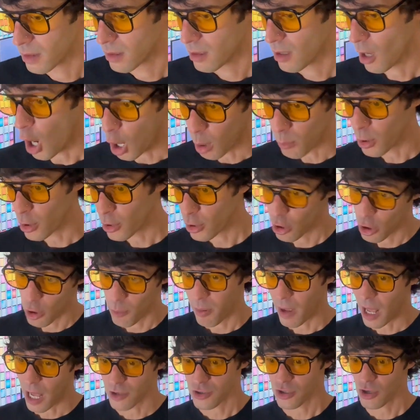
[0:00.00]
How am I gonna
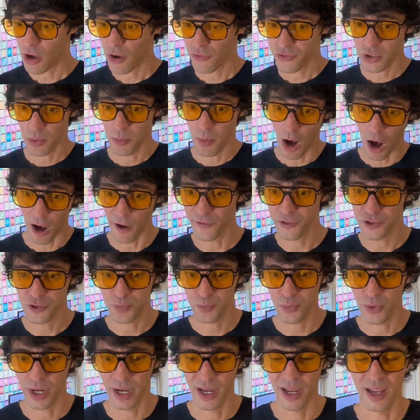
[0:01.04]
pass off some
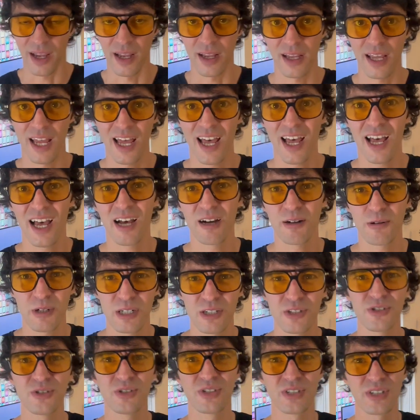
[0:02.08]
offspring? Ah, why
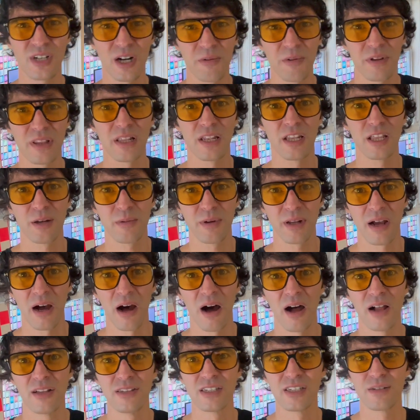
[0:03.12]
don't you start with a little bit of
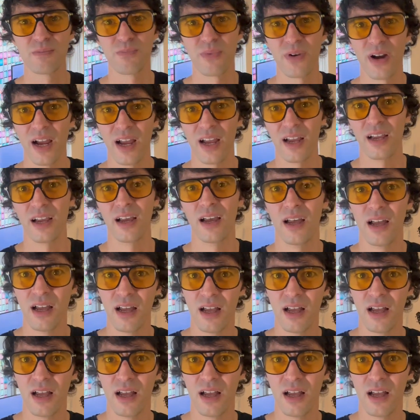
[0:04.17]
onspring?